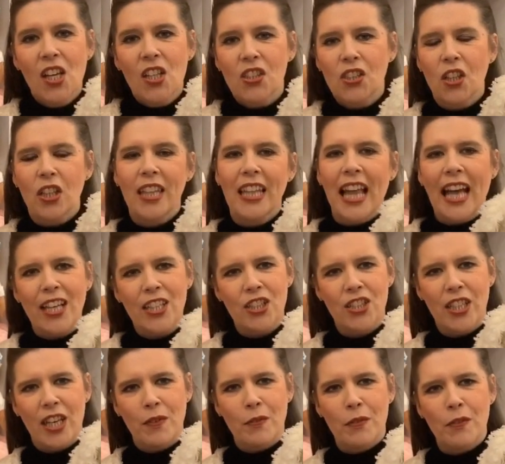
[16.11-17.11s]
So
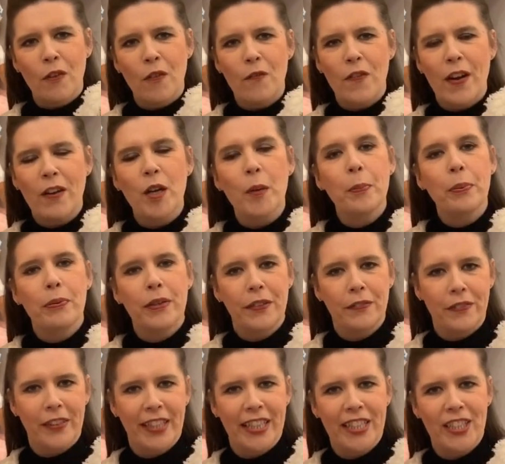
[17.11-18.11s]
last year we were very
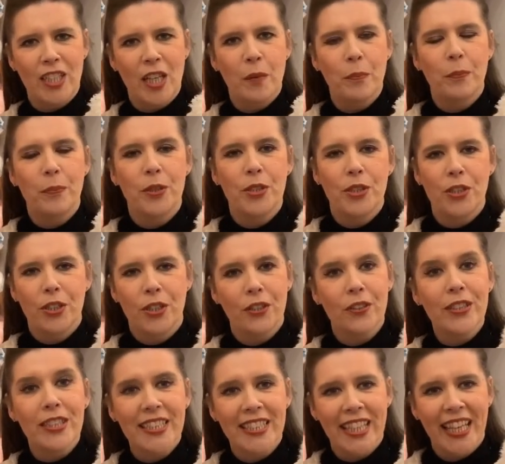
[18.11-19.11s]
privileged in
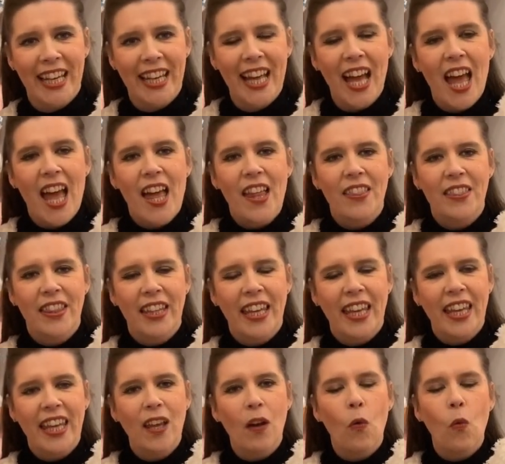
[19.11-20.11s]
producing
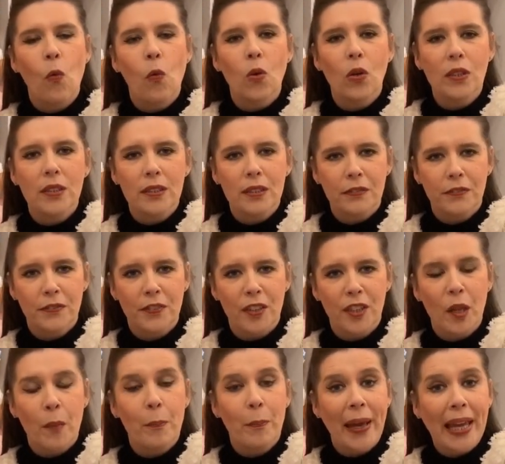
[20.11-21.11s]
the
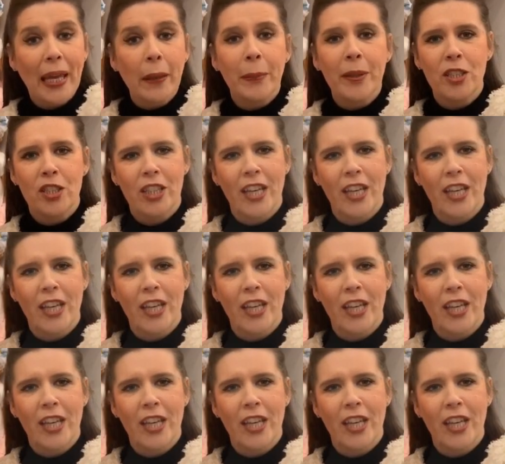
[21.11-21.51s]
wonderful baby